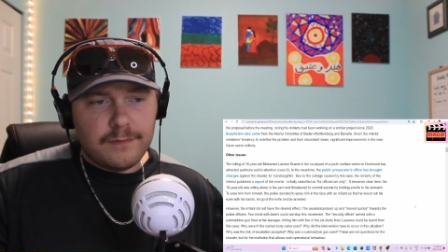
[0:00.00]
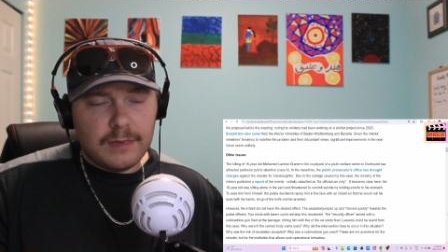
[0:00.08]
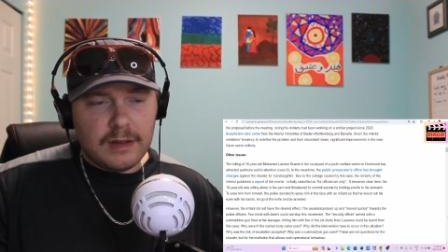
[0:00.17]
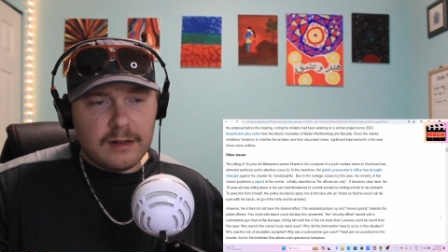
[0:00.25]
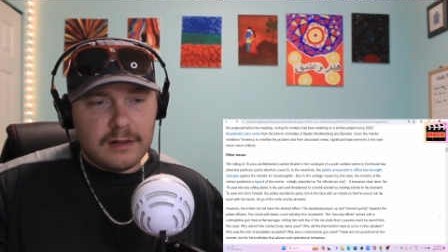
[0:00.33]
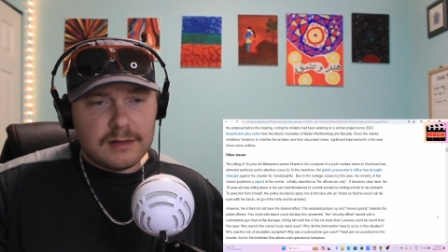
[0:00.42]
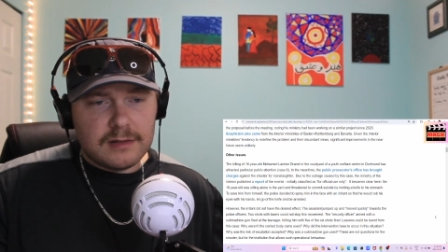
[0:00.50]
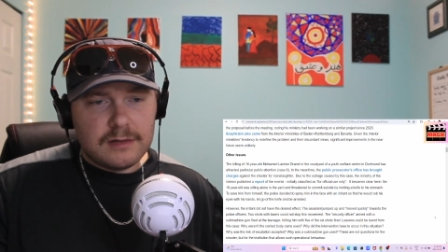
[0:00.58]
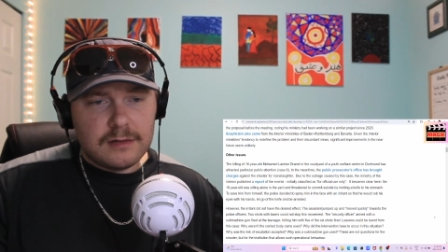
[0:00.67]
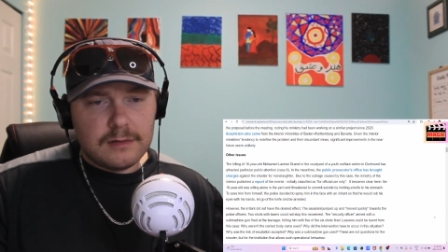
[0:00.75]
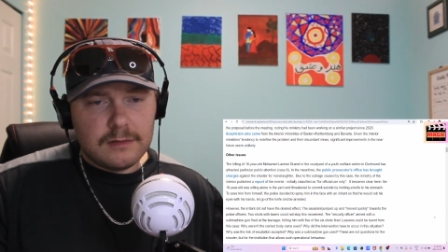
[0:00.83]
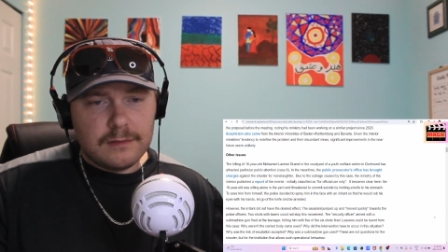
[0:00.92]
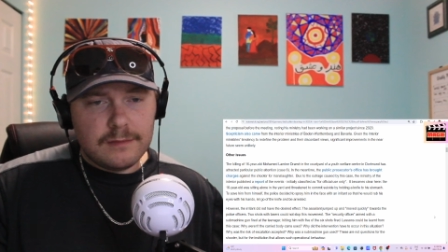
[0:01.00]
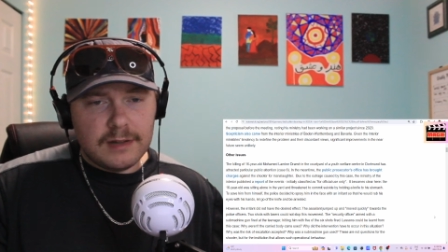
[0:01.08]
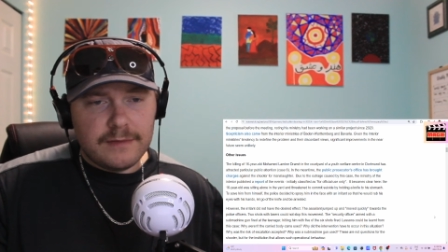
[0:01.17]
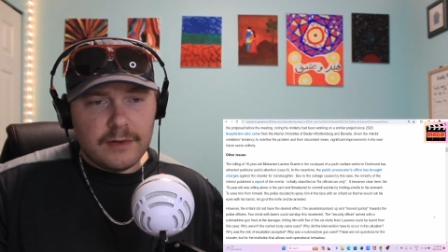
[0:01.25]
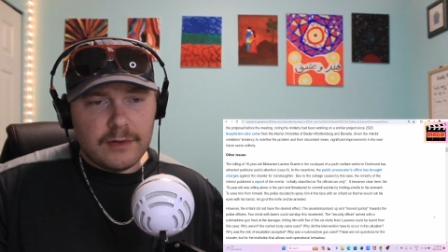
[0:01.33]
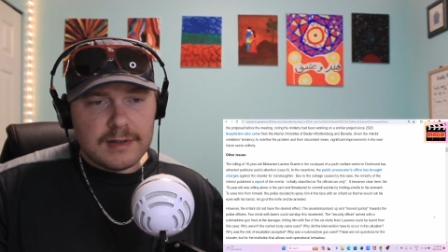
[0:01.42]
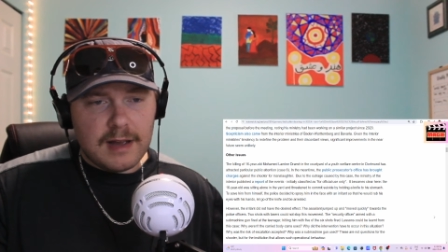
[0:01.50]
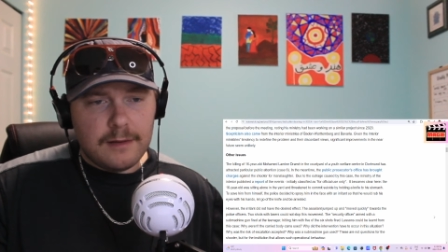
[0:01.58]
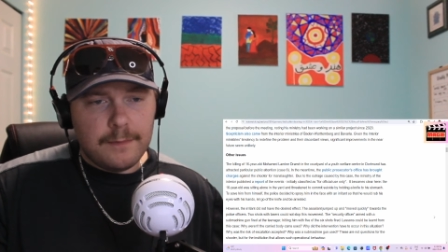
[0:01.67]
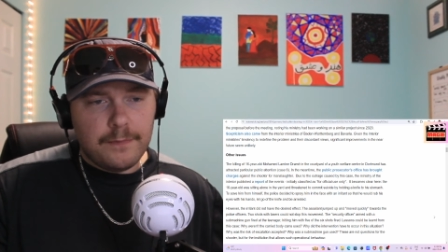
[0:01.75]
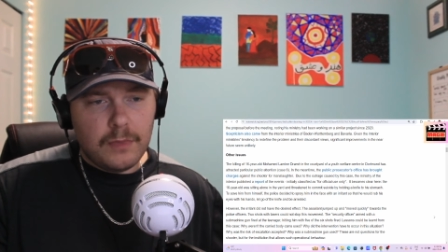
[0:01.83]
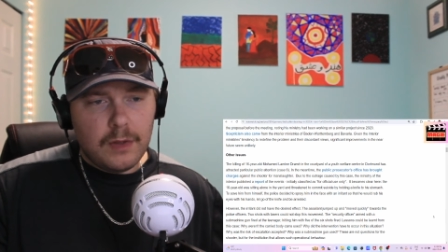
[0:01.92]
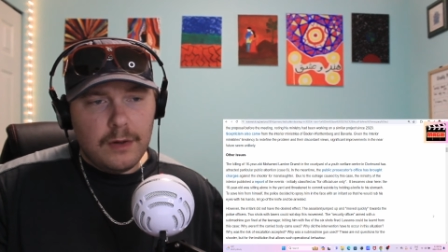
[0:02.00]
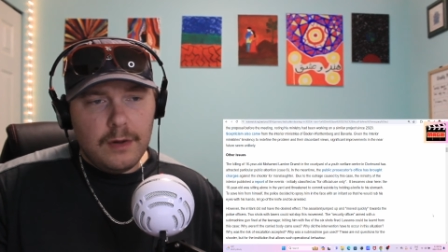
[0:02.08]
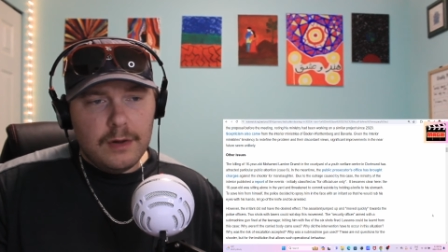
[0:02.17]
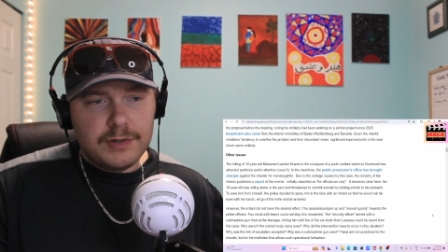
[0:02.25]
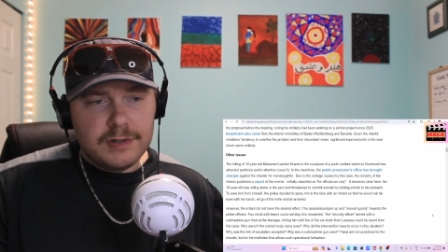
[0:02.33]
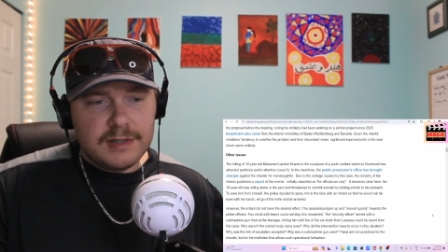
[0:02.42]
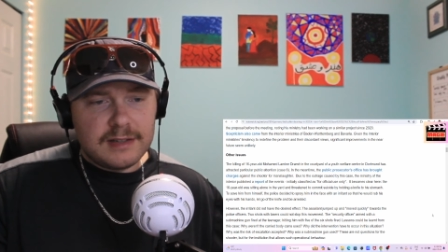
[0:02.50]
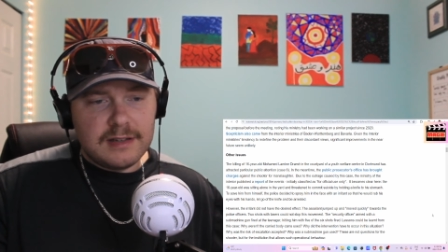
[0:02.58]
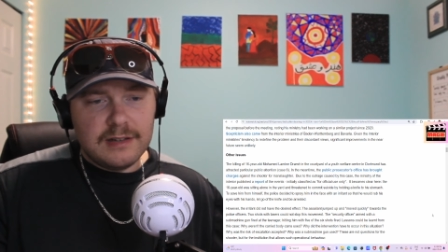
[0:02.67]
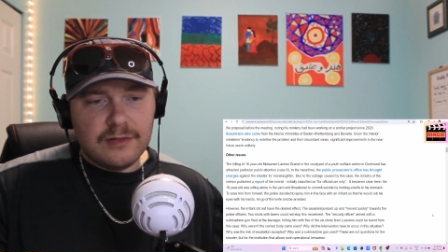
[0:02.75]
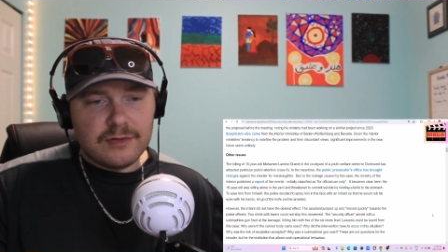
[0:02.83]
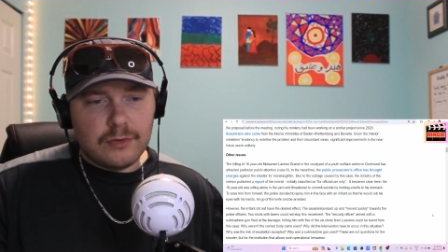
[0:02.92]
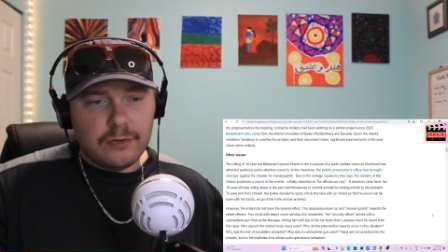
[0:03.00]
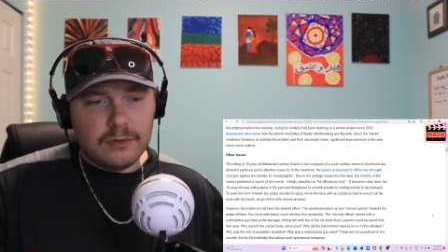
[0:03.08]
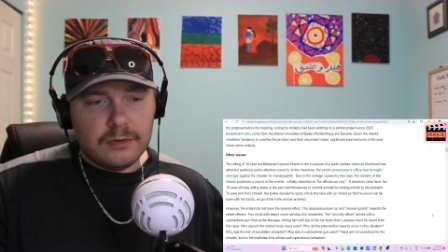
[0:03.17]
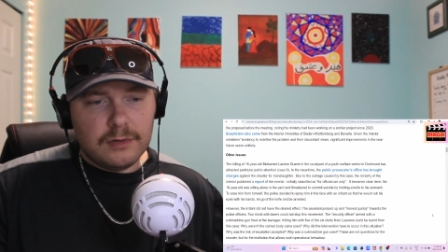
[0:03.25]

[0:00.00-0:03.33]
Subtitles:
Yeah, that's very sad. 16 years old.